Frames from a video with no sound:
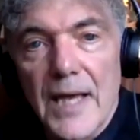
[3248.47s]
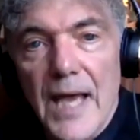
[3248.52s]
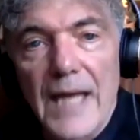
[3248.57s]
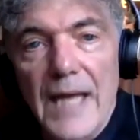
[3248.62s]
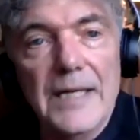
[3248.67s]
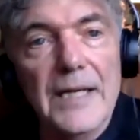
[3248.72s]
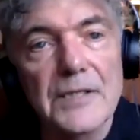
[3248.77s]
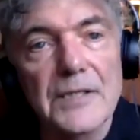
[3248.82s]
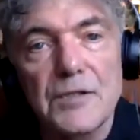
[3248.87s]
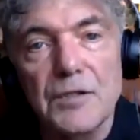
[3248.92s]

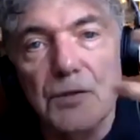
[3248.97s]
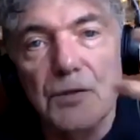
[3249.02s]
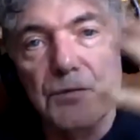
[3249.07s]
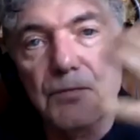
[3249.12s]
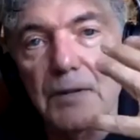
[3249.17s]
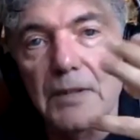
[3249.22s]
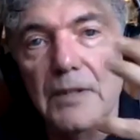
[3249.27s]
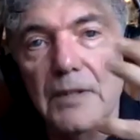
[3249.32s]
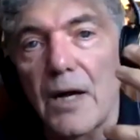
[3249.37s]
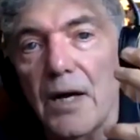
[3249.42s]
and I just
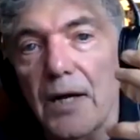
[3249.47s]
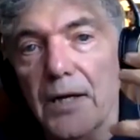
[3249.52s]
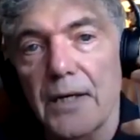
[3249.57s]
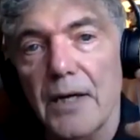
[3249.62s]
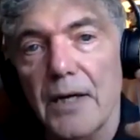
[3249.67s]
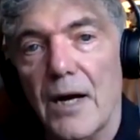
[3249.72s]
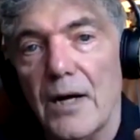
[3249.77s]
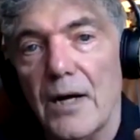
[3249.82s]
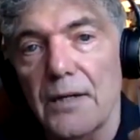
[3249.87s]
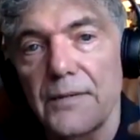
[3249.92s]
rely
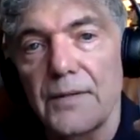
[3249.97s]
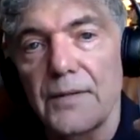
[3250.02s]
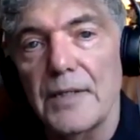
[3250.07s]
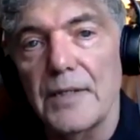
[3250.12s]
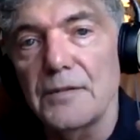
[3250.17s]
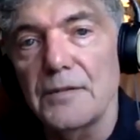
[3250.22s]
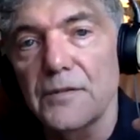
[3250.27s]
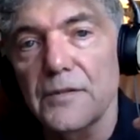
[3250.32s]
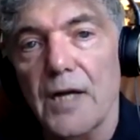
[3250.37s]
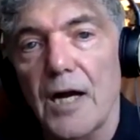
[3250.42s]
on
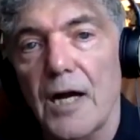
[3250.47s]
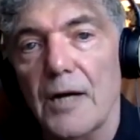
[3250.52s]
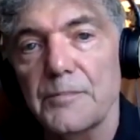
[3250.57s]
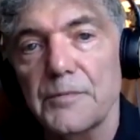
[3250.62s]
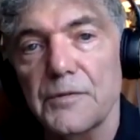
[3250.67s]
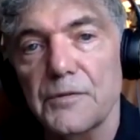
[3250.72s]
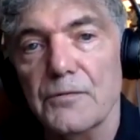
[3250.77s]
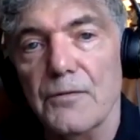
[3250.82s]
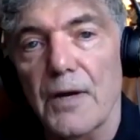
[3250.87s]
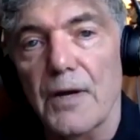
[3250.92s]
these top
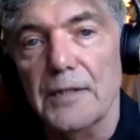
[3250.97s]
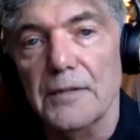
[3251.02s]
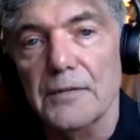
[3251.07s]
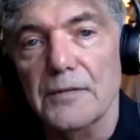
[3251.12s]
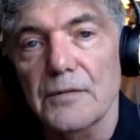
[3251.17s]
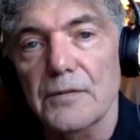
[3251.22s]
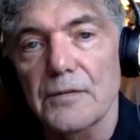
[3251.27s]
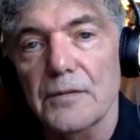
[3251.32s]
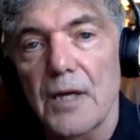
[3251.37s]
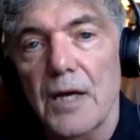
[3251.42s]

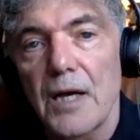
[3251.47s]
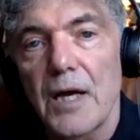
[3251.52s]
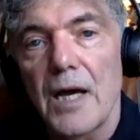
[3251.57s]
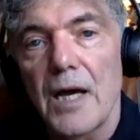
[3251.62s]
strengths,